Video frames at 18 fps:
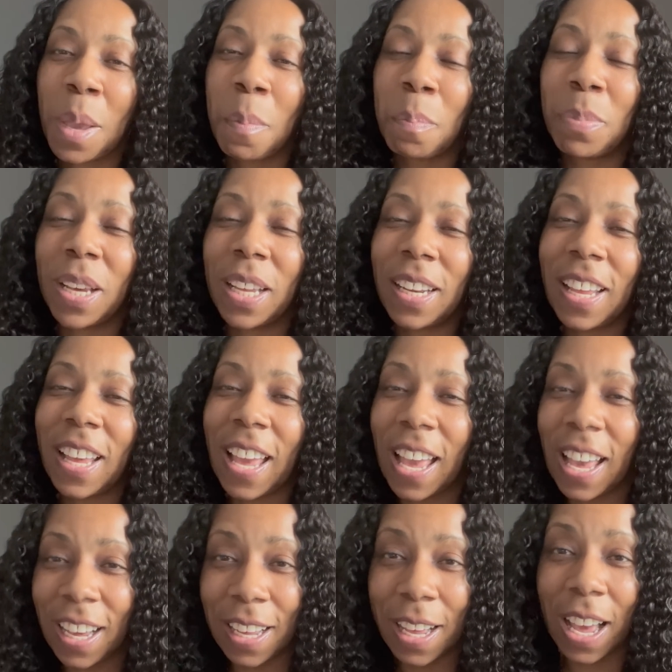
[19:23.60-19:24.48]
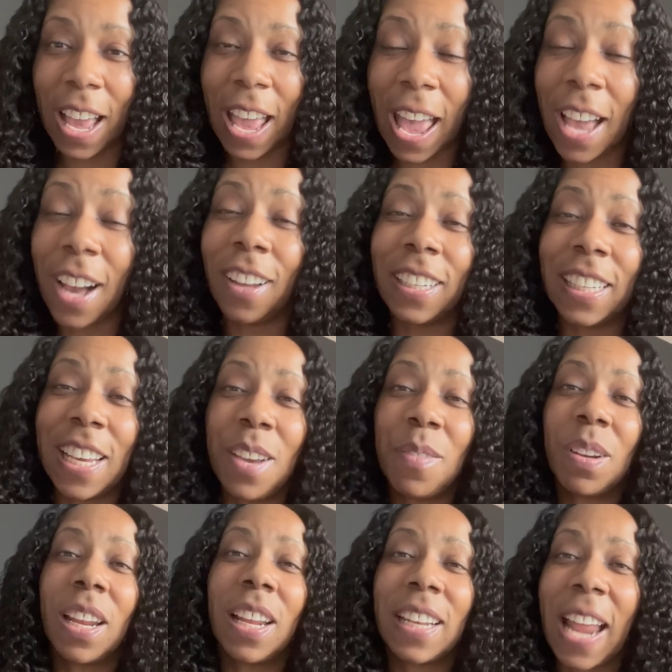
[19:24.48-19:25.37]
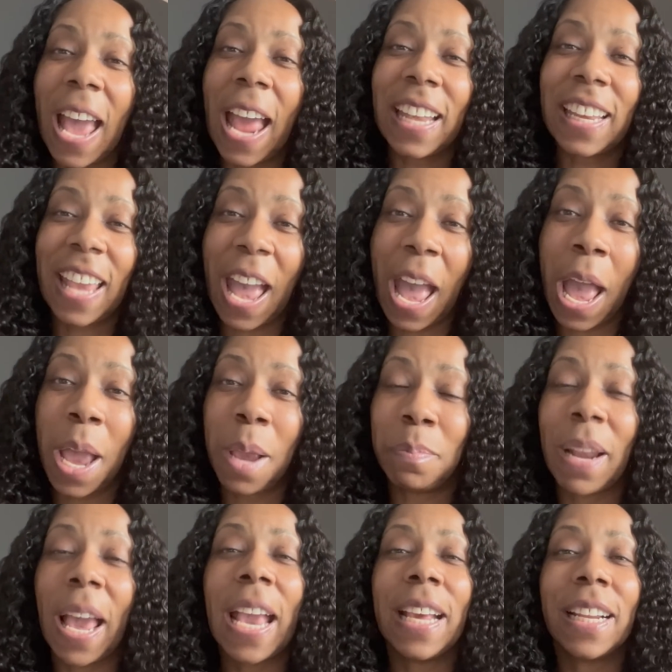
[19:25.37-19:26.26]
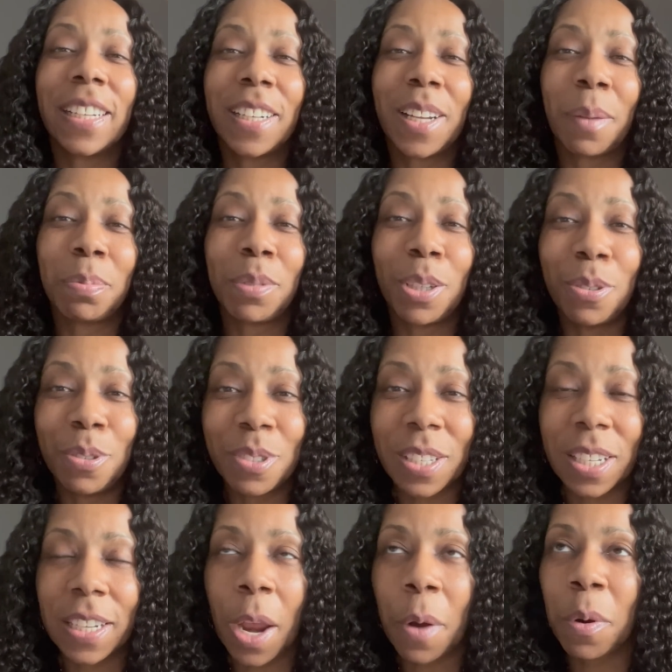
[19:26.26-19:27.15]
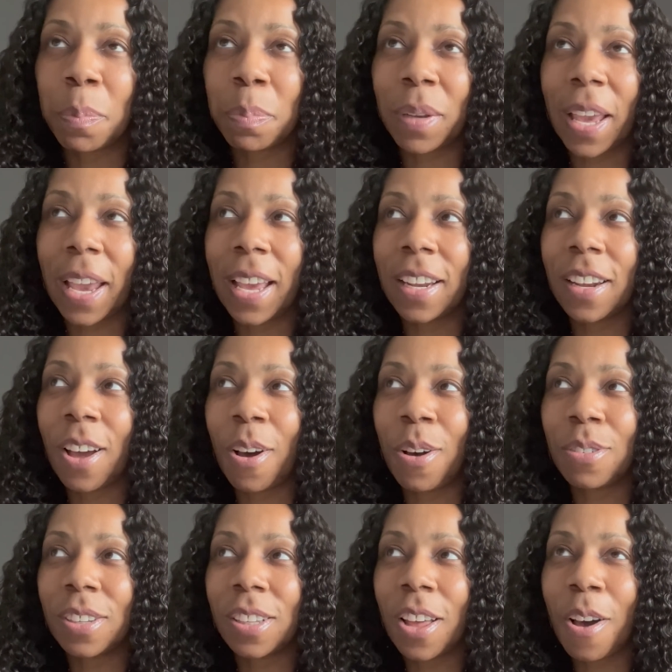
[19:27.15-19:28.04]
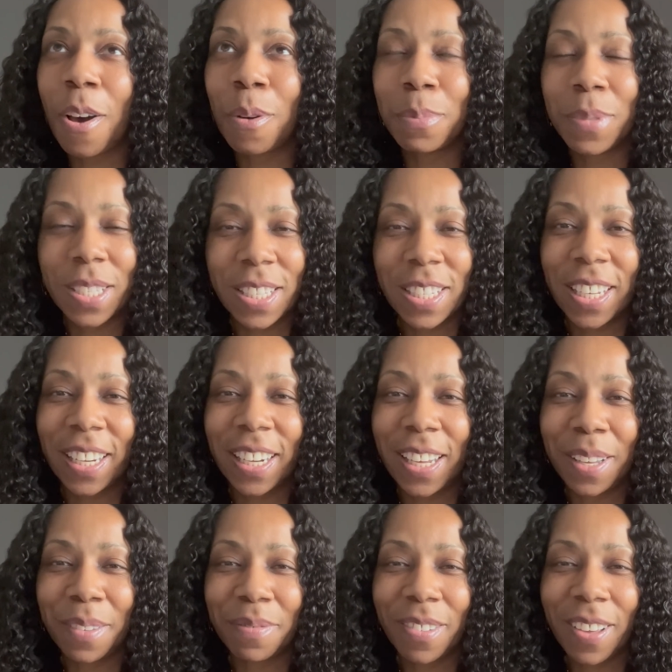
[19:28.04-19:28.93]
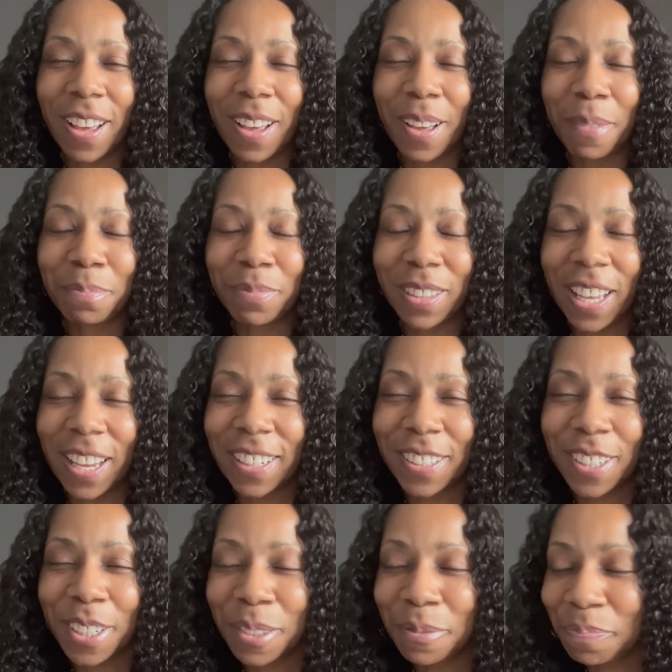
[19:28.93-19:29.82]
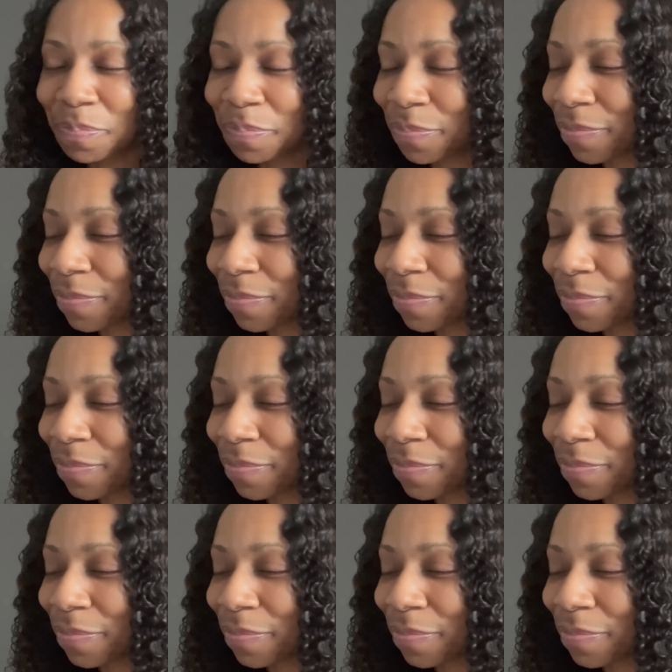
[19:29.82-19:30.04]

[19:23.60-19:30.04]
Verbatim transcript: But hell, even in that game, they ended up losing. They were playing Oklahoma City um, Thunder.